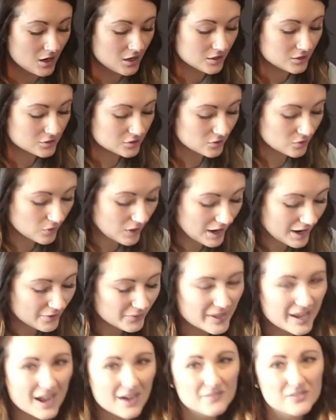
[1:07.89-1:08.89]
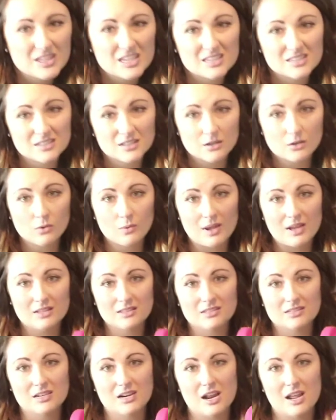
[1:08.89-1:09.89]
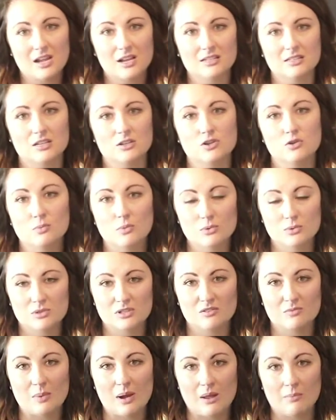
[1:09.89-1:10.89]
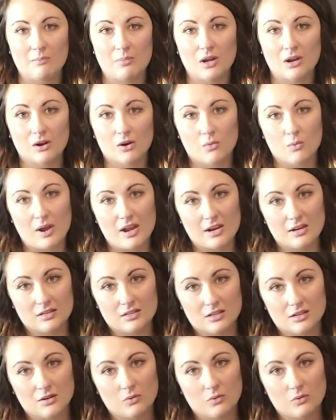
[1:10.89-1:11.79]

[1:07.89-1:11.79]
So I only have these little weights today because I do most of my bigger weight